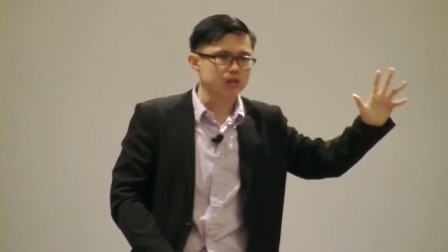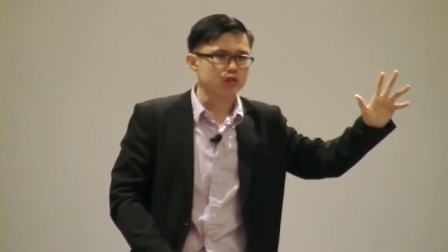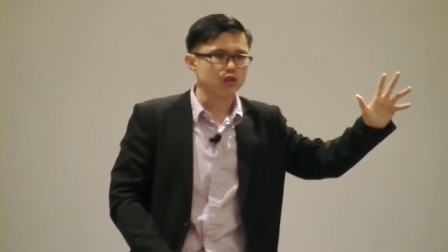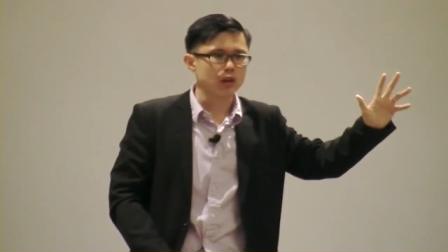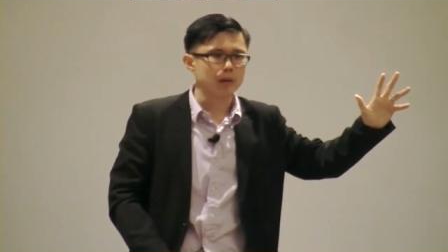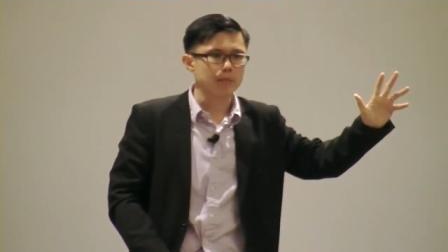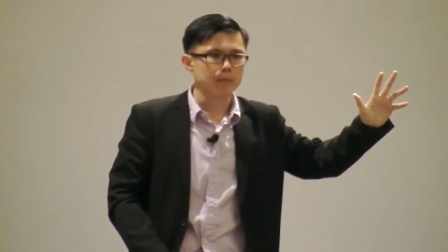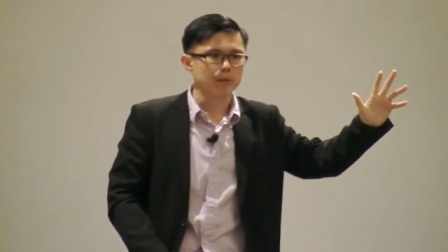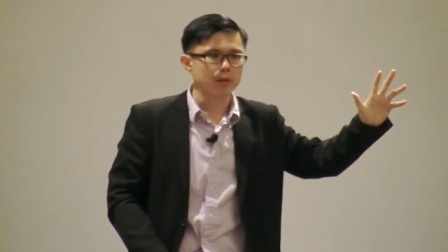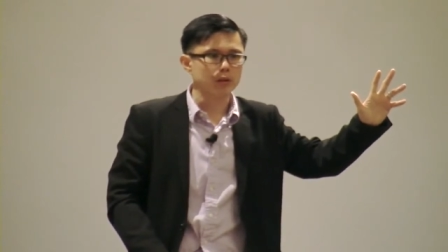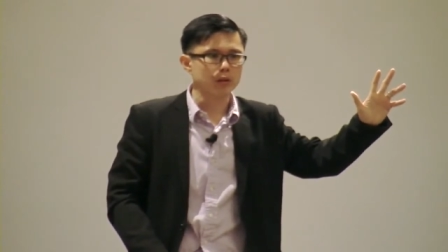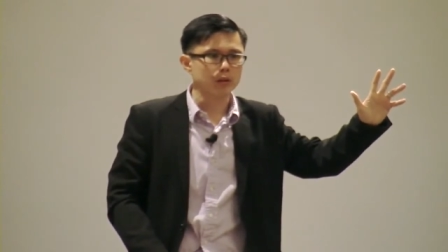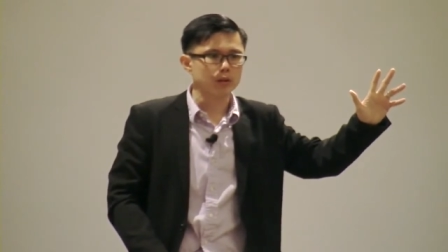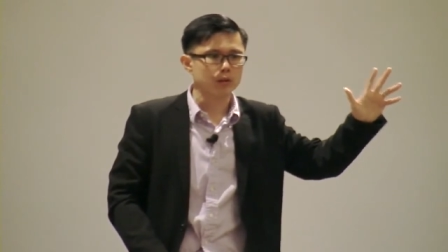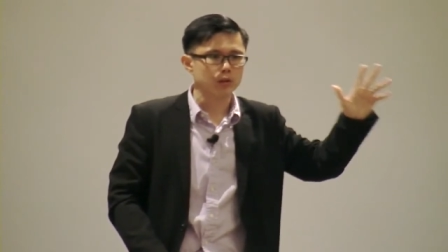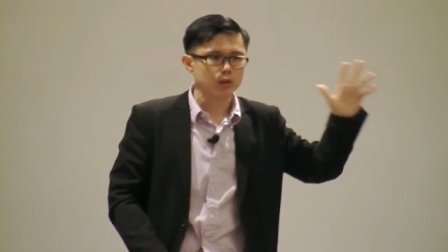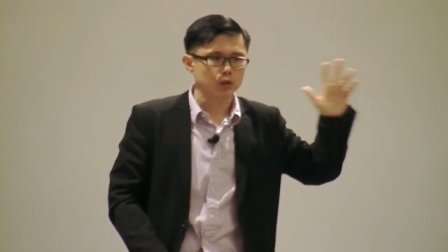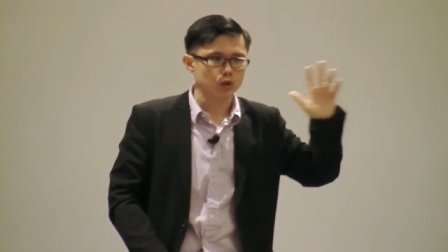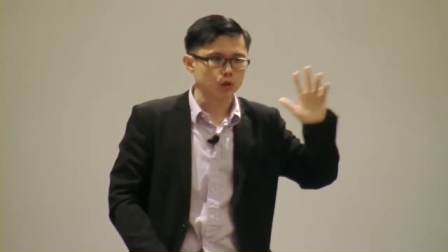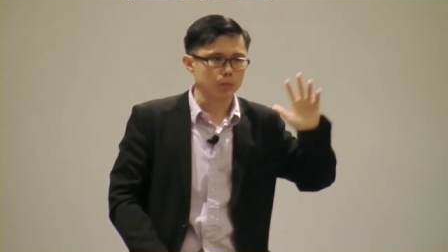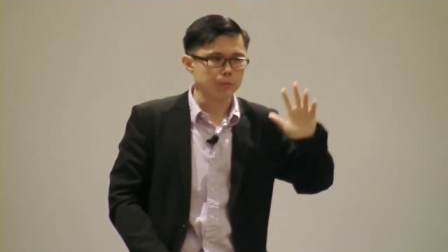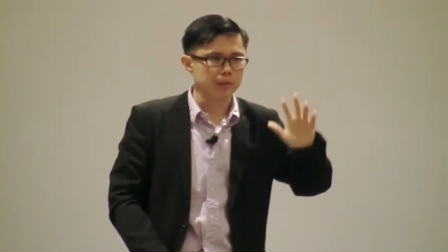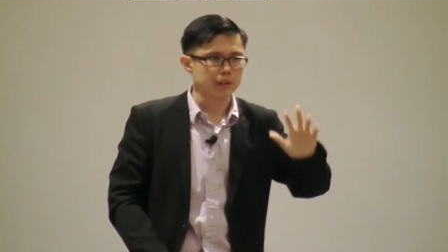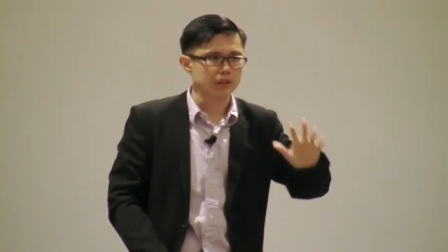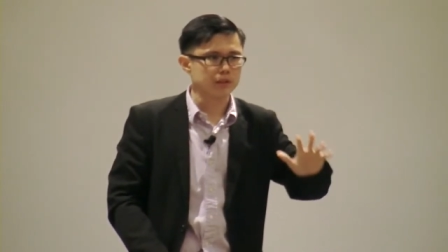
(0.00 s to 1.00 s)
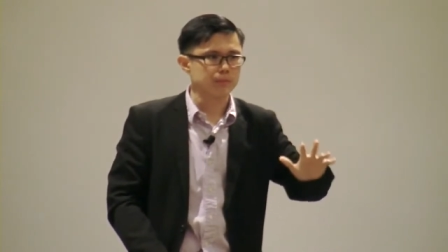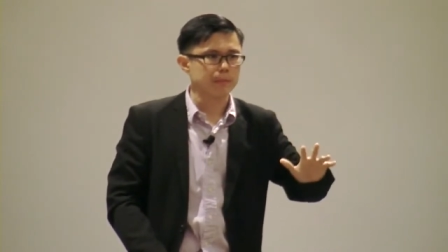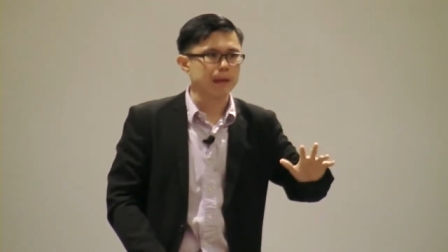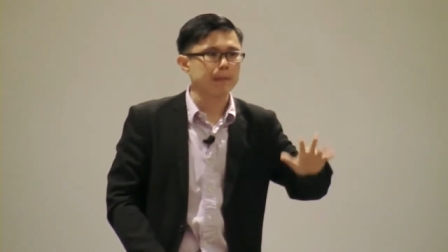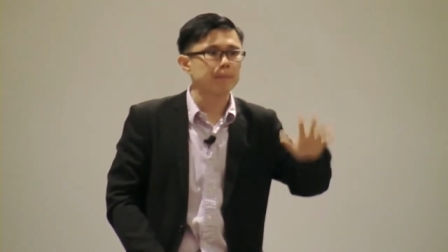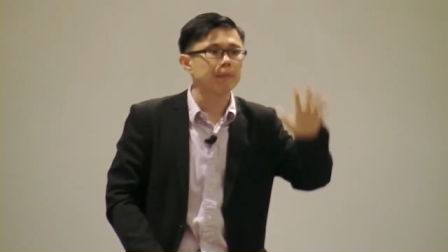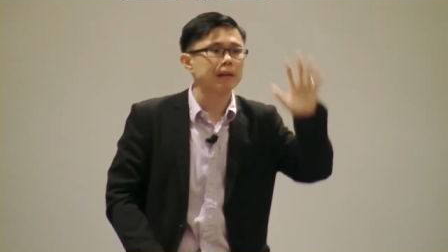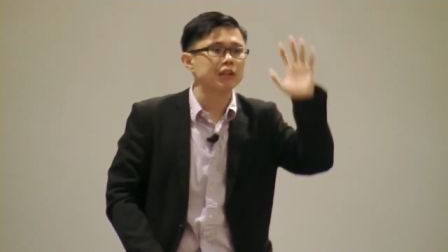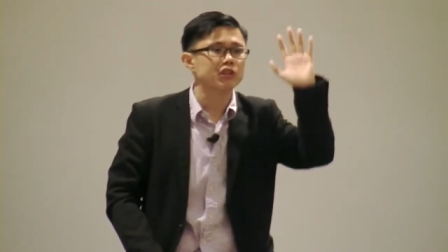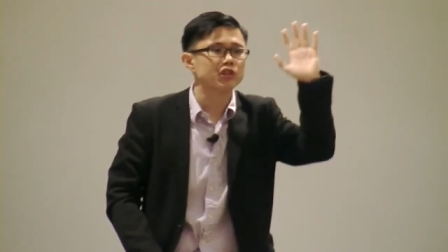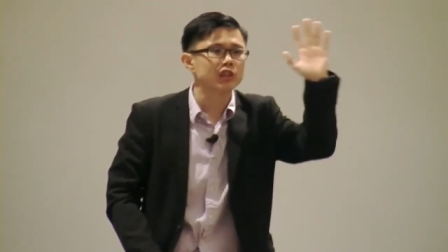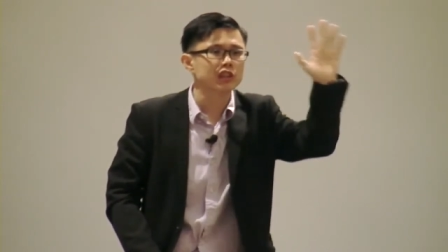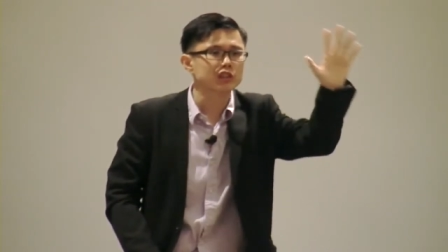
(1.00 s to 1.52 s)
in trouble, you'll be
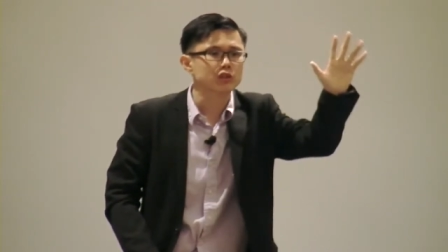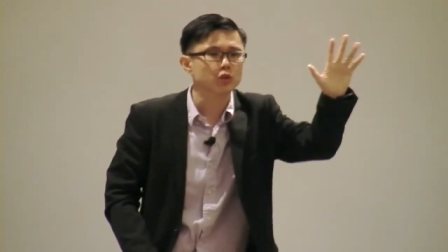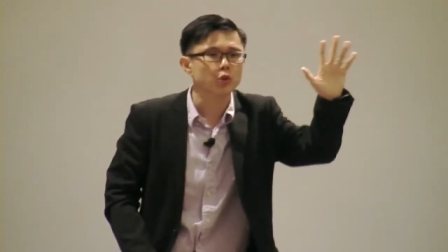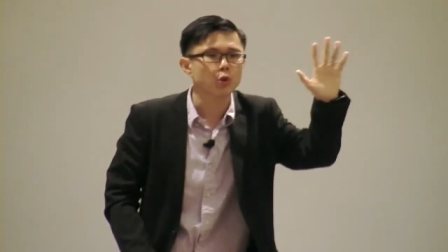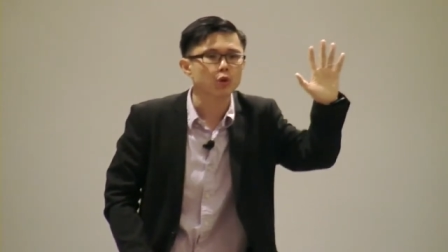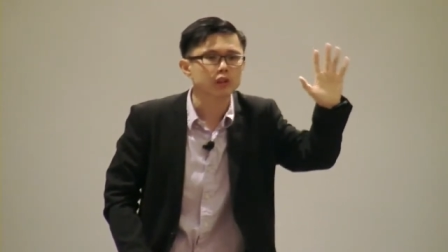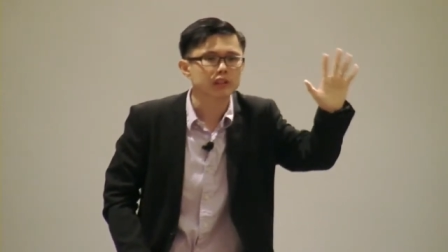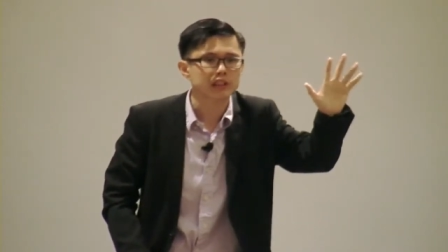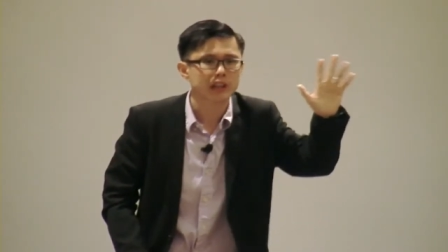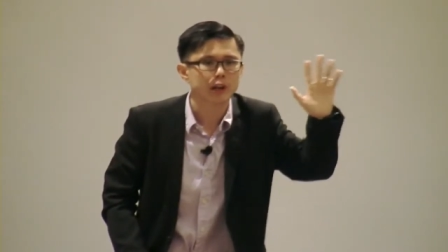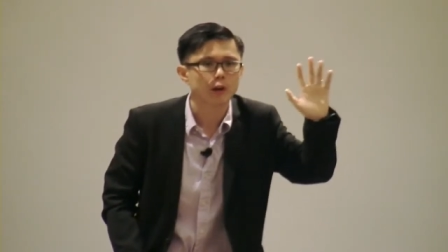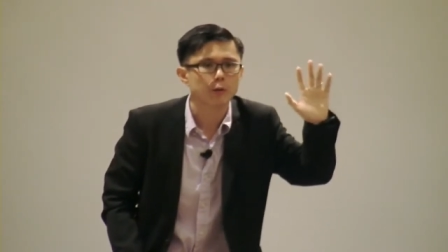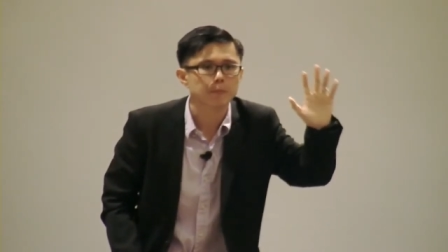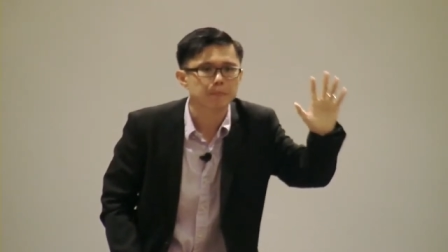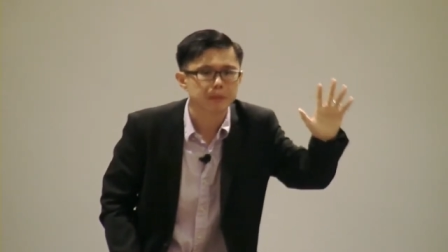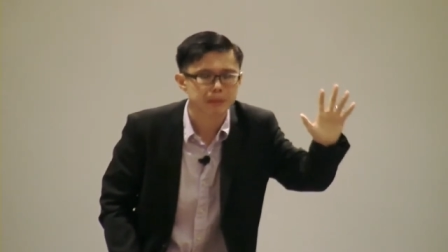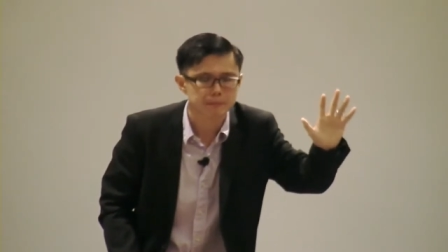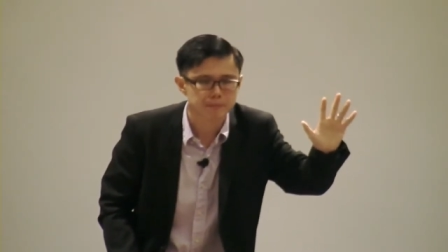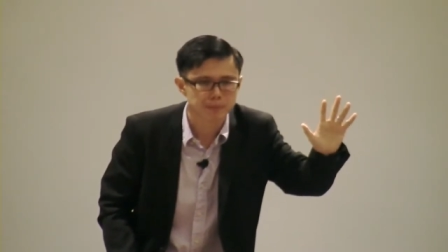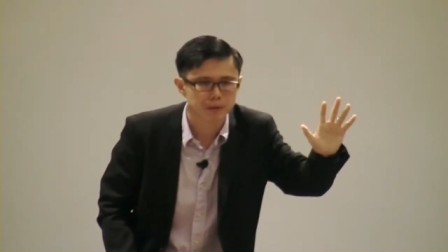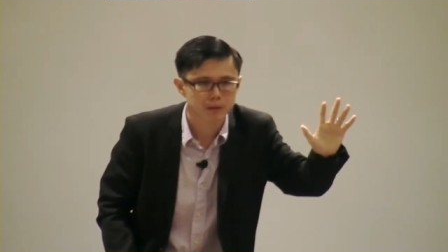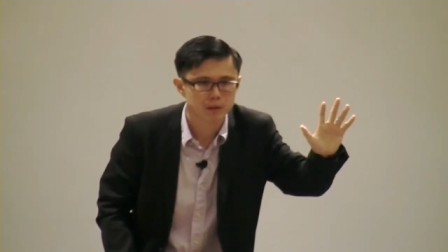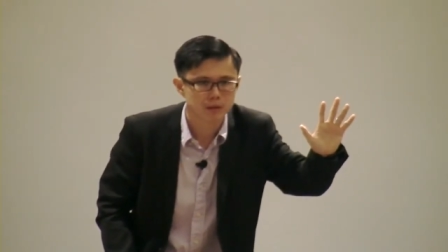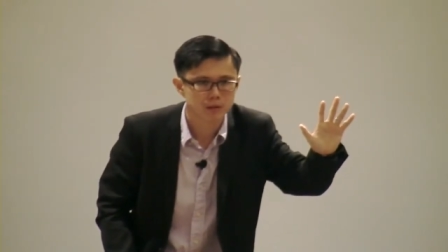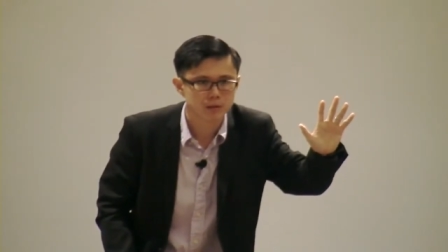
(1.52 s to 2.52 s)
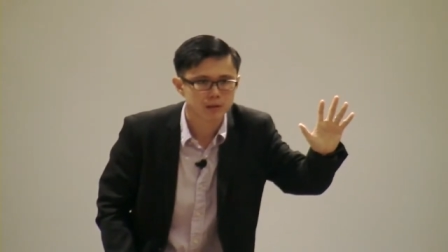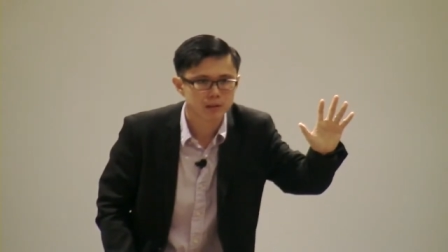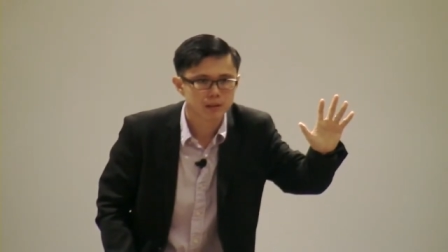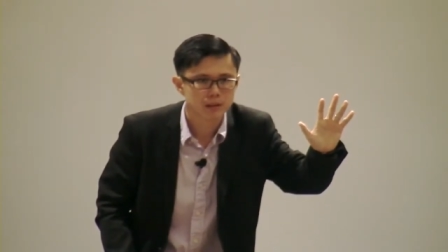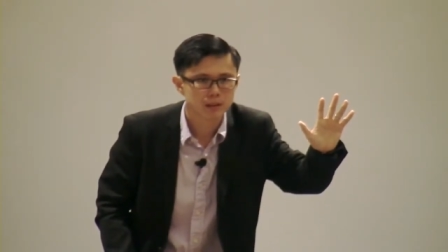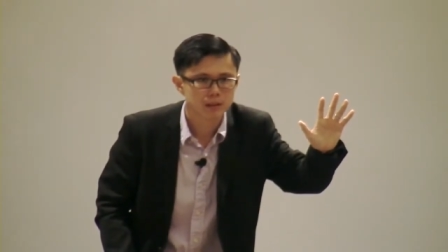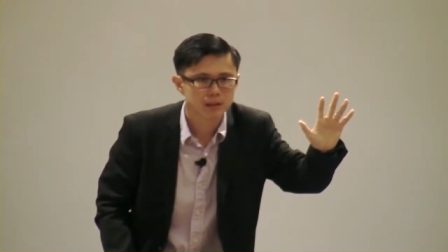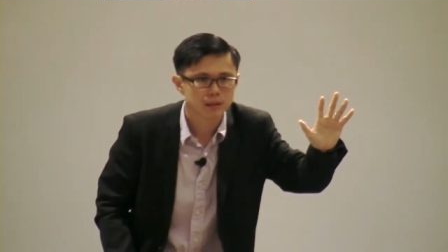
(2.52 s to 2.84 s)
spared. But just go tell people